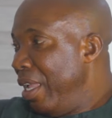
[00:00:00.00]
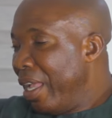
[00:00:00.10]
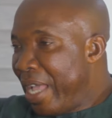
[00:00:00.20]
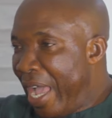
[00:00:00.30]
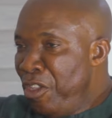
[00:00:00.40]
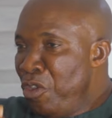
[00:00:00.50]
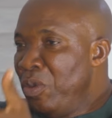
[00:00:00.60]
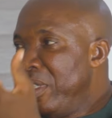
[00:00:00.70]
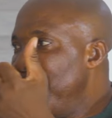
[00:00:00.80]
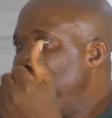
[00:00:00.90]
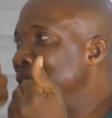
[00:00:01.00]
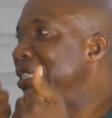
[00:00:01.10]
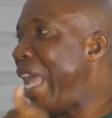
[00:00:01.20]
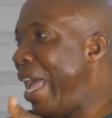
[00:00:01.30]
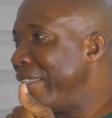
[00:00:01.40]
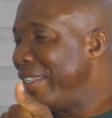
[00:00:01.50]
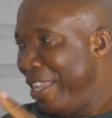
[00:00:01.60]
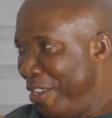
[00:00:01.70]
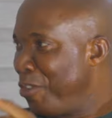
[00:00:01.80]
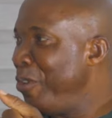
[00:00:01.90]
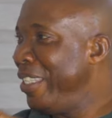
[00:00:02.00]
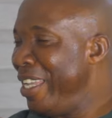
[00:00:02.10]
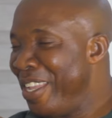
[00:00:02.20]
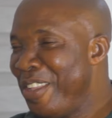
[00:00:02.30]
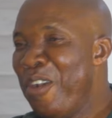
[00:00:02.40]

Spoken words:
can you use it to start today